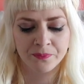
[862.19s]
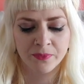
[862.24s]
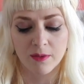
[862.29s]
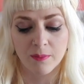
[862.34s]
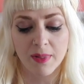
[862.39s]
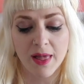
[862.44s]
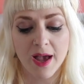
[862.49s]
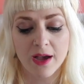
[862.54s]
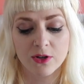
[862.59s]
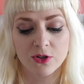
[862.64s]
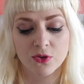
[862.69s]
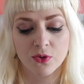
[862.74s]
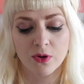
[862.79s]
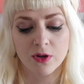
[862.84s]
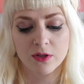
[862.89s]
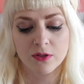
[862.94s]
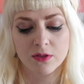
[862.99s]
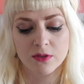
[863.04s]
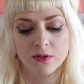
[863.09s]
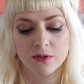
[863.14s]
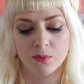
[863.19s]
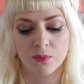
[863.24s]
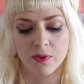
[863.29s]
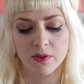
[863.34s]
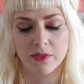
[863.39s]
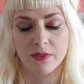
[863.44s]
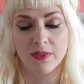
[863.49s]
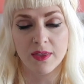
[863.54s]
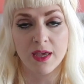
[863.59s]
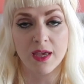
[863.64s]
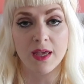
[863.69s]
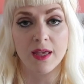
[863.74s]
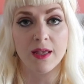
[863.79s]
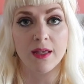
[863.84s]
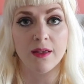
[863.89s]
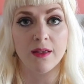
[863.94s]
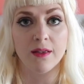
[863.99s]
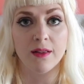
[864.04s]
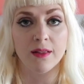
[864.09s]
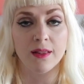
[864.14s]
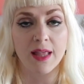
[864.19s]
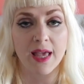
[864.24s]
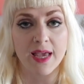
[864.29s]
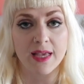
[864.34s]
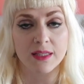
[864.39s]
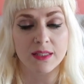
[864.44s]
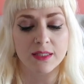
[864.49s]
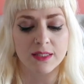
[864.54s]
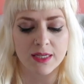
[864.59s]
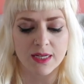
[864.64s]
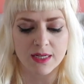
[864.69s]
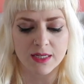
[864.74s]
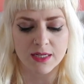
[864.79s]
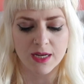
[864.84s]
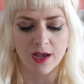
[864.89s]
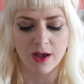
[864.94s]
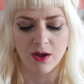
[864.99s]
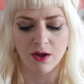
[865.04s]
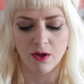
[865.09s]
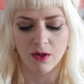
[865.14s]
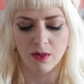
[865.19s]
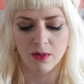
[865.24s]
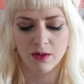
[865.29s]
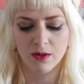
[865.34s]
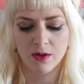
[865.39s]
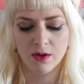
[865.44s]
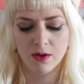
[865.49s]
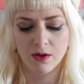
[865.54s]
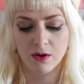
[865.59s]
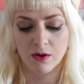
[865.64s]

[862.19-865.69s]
The black shorts with the lace detail,